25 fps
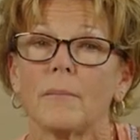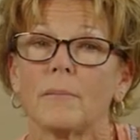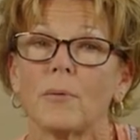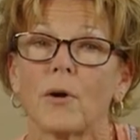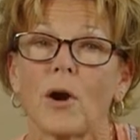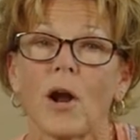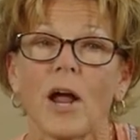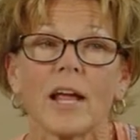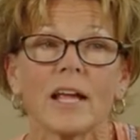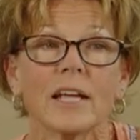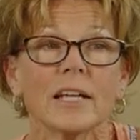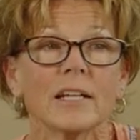
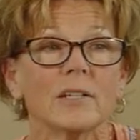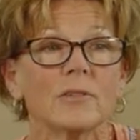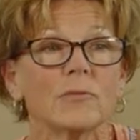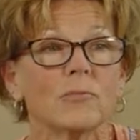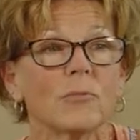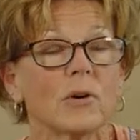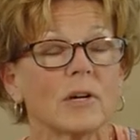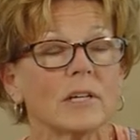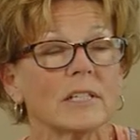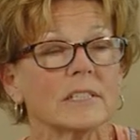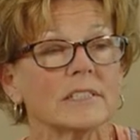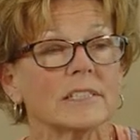Brian
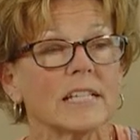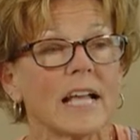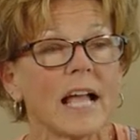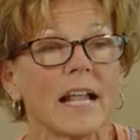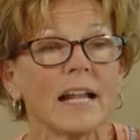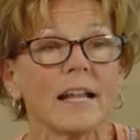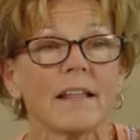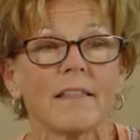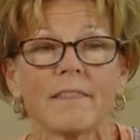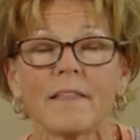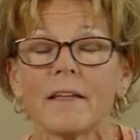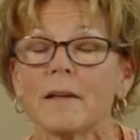was
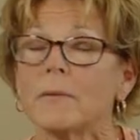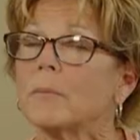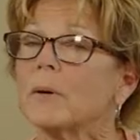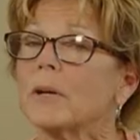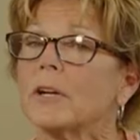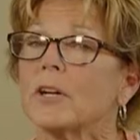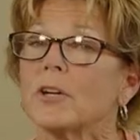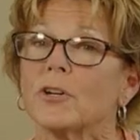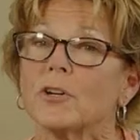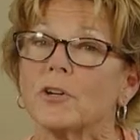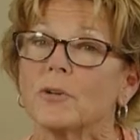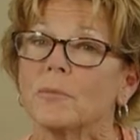anything
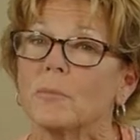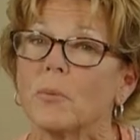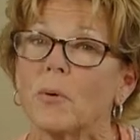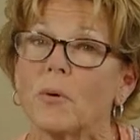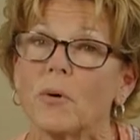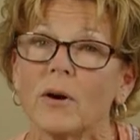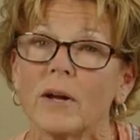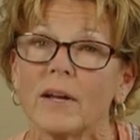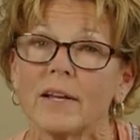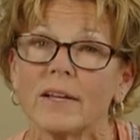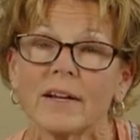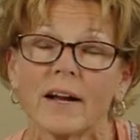but a good
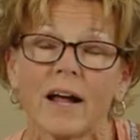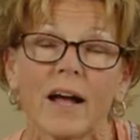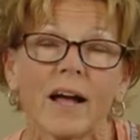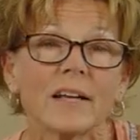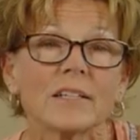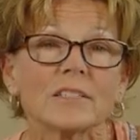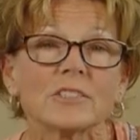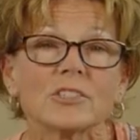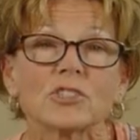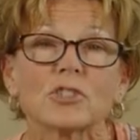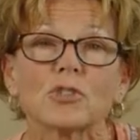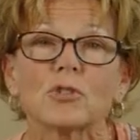boy in
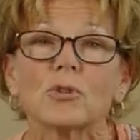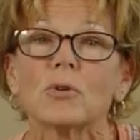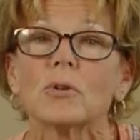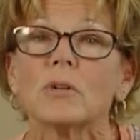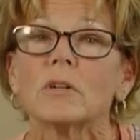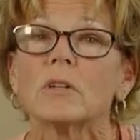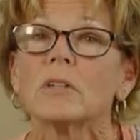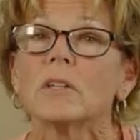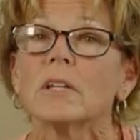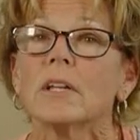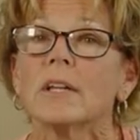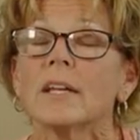high
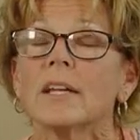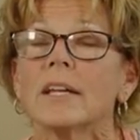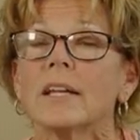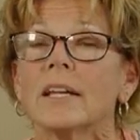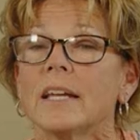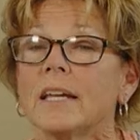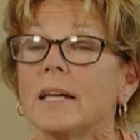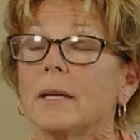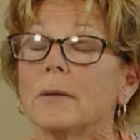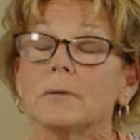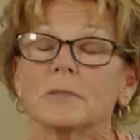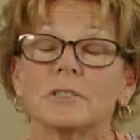school.
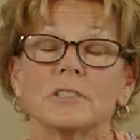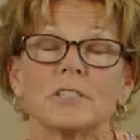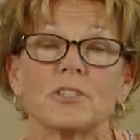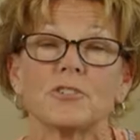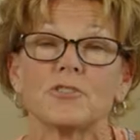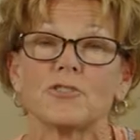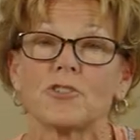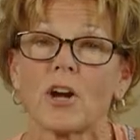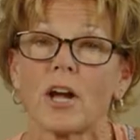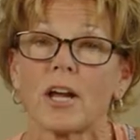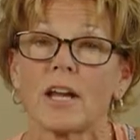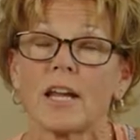He was a
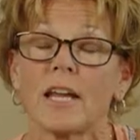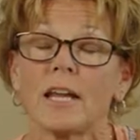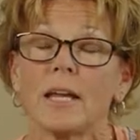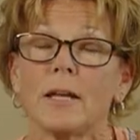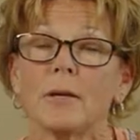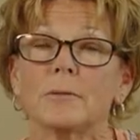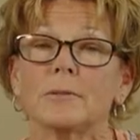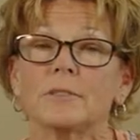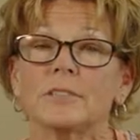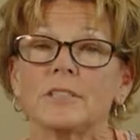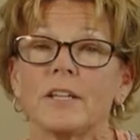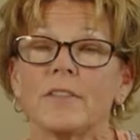druggie.
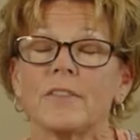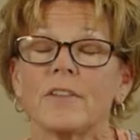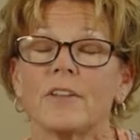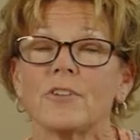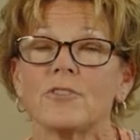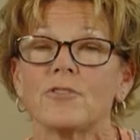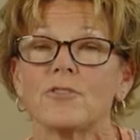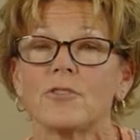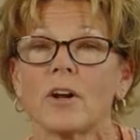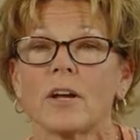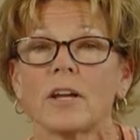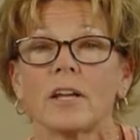He was in the
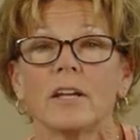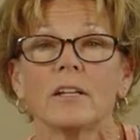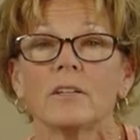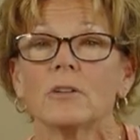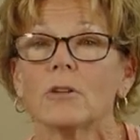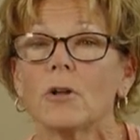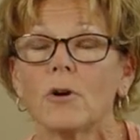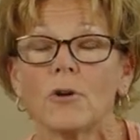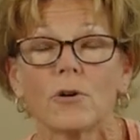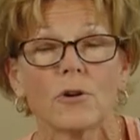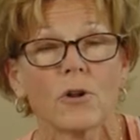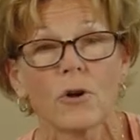druggie
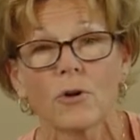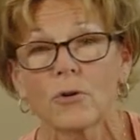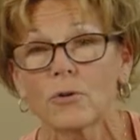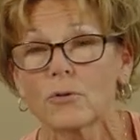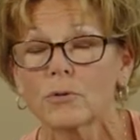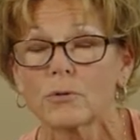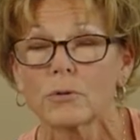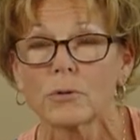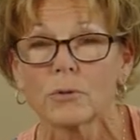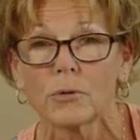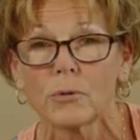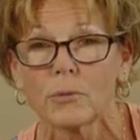Lodo
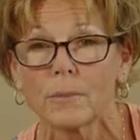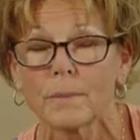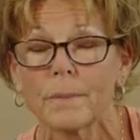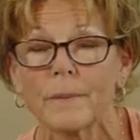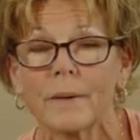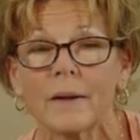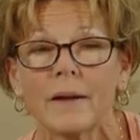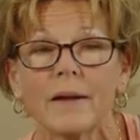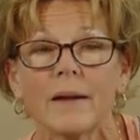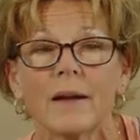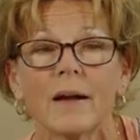group.